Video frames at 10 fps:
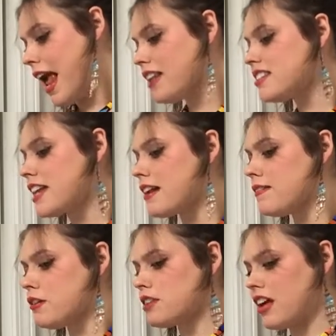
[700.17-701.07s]
Instead
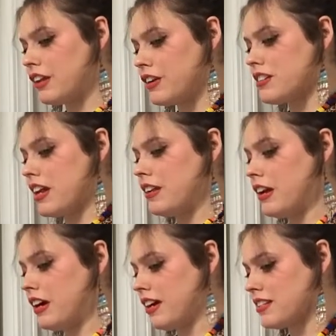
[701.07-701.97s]
of those others in
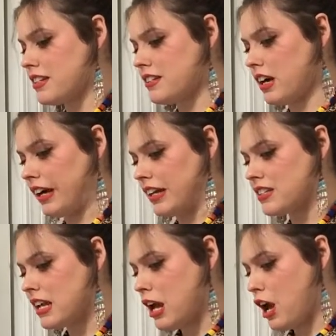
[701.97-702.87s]
Nungus and
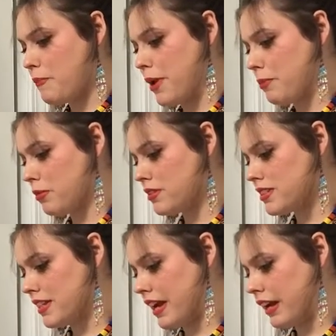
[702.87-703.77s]
Dungus, and people will
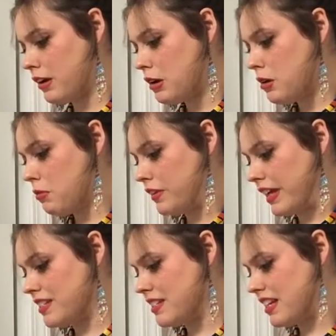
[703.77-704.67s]
say, when
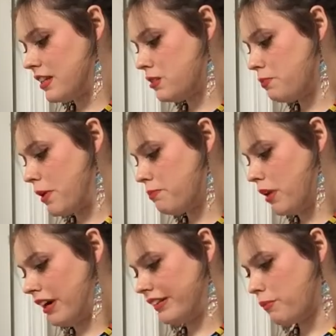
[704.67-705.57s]
they see these bit
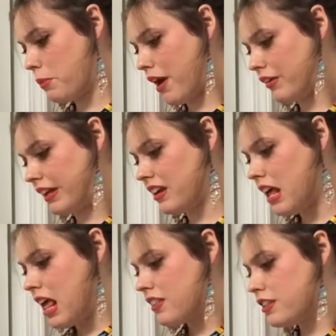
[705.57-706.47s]

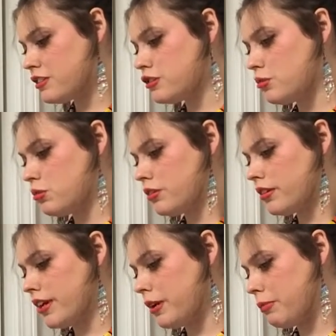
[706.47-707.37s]
bounding, the zoo
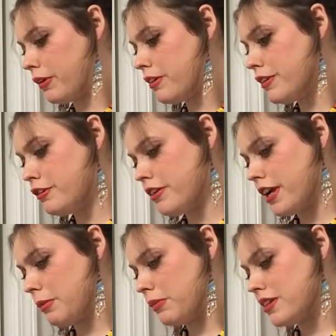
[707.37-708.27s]
keeper, new
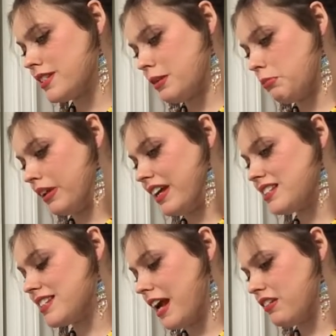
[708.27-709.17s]
keeper, simply
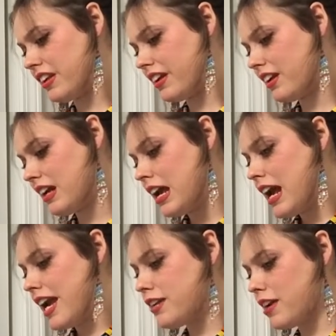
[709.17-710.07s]
astounding.
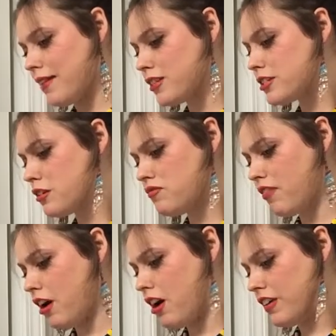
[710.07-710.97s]
He travels so
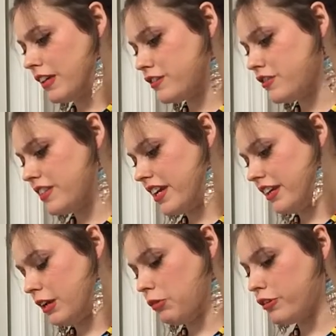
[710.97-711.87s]
far that you'd
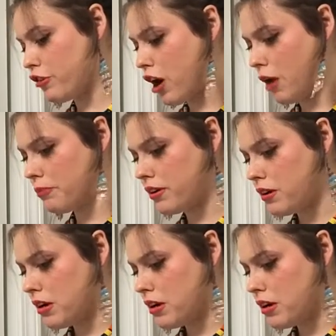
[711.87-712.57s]
think he would drop.